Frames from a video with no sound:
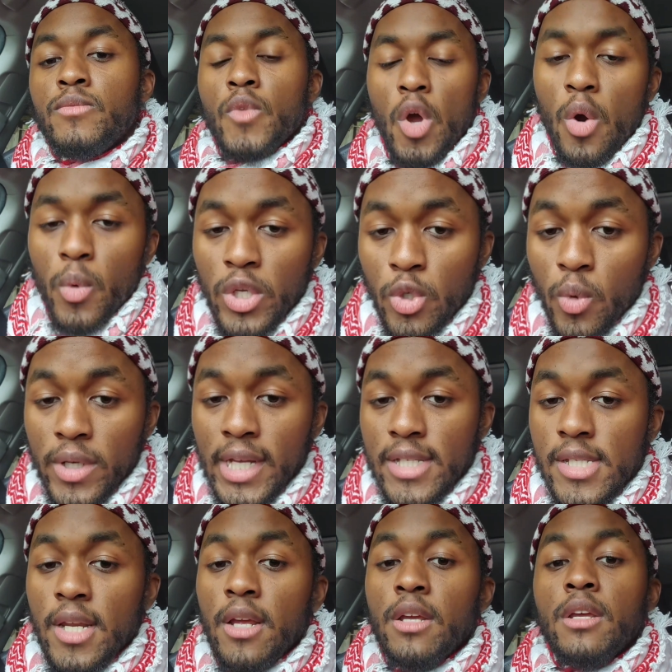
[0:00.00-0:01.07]
Are we doing that
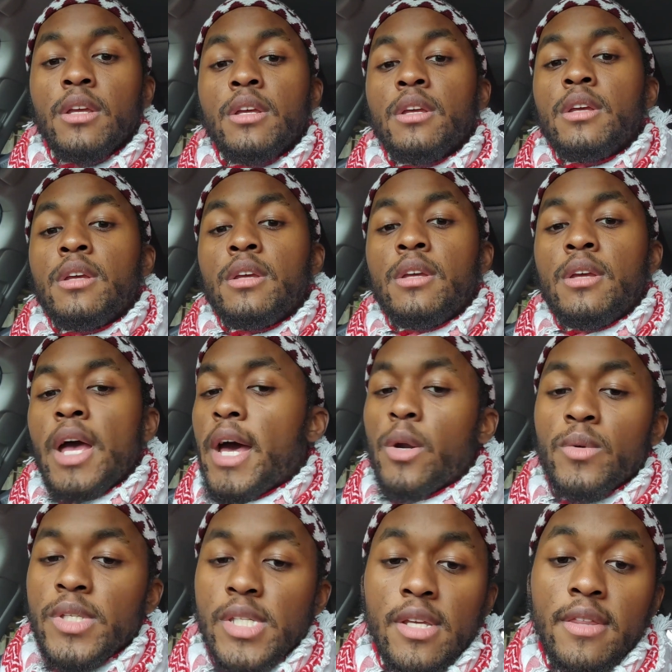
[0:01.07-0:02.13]
today? I don't
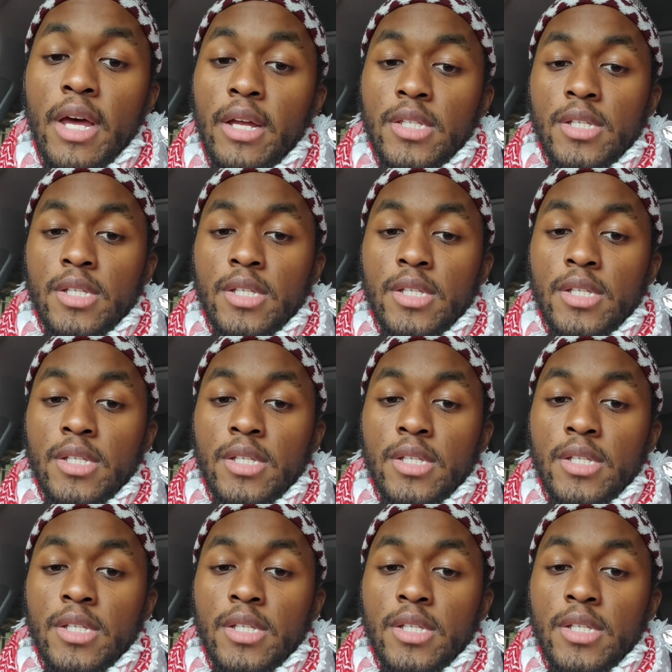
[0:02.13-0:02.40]
see that.